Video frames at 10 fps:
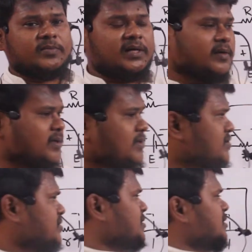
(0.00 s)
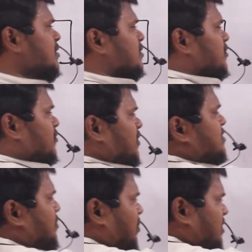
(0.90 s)
batteries? We
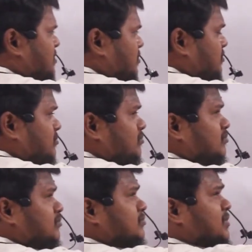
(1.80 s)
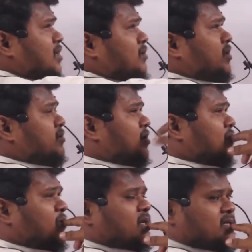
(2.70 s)
supply some what you call
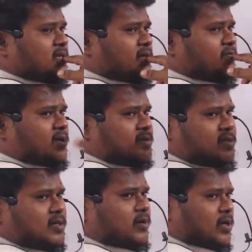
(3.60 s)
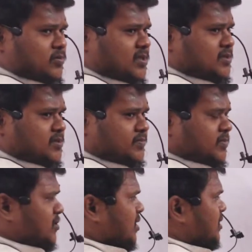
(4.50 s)
potential difference in our houses.
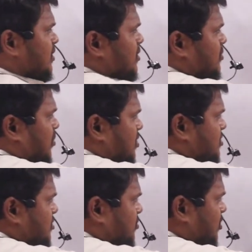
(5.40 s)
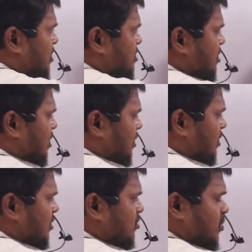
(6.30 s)
Okay. Positive potential
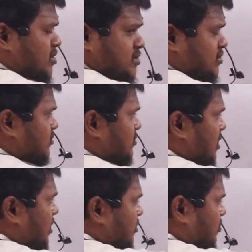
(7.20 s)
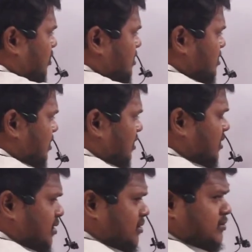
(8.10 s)
connected to positive, negative potential
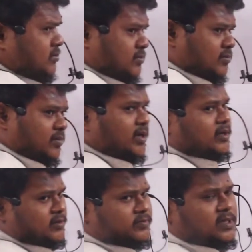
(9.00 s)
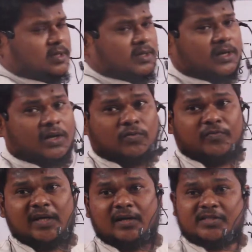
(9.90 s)
connected to negative. Now
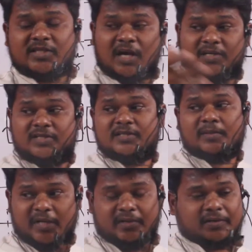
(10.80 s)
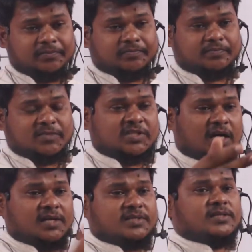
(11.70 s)
we are charging the battery.
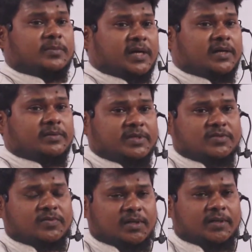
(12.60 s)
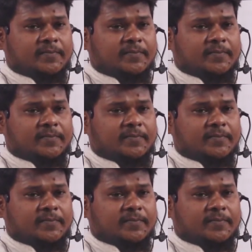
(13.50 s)
Charging the battery means what?